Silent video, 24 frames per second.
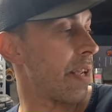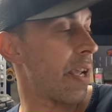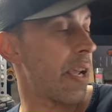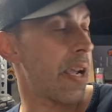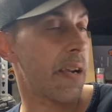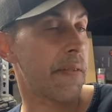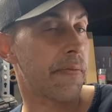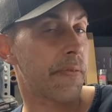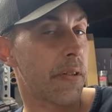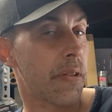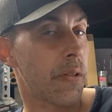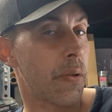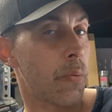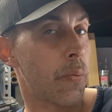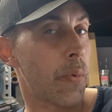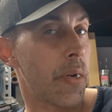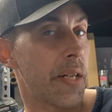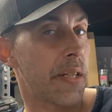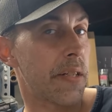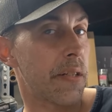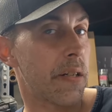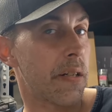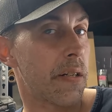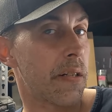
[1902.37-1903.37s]
after the
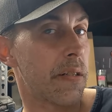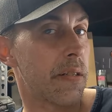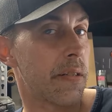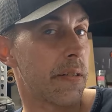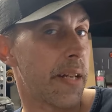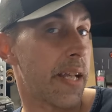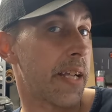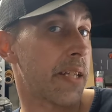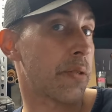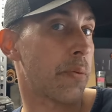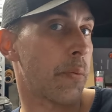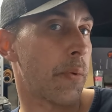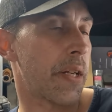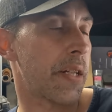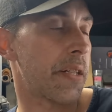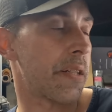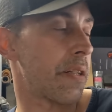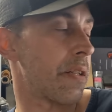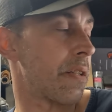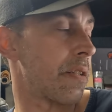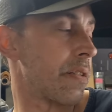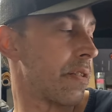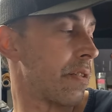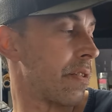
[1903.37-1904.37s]
winter, next
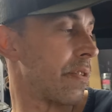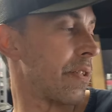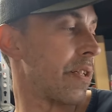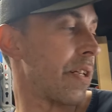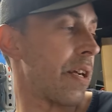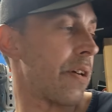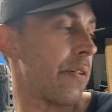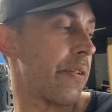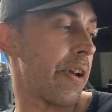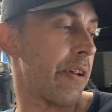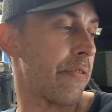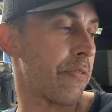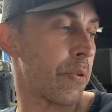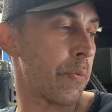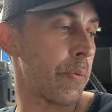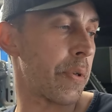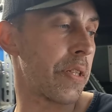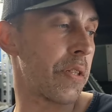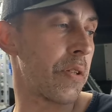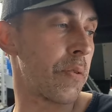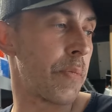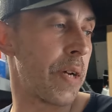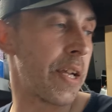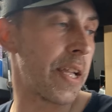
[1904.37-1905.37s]
winter, you know, after we
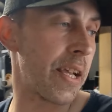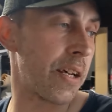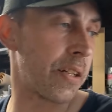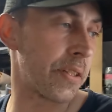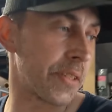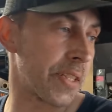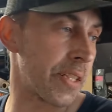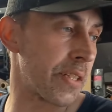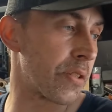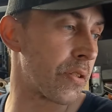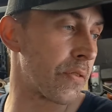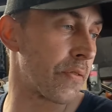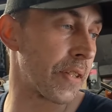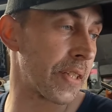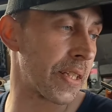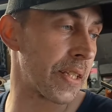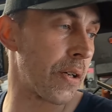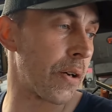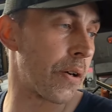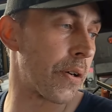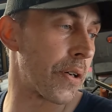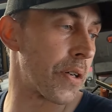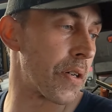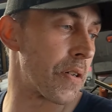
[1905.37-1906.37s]
do my L T two fifty
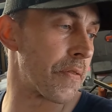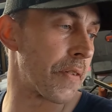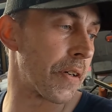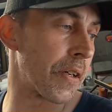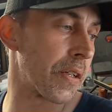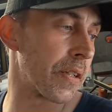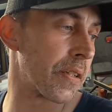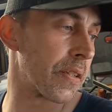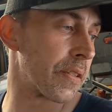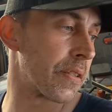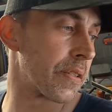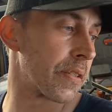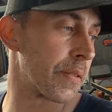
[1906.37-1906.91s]
R over.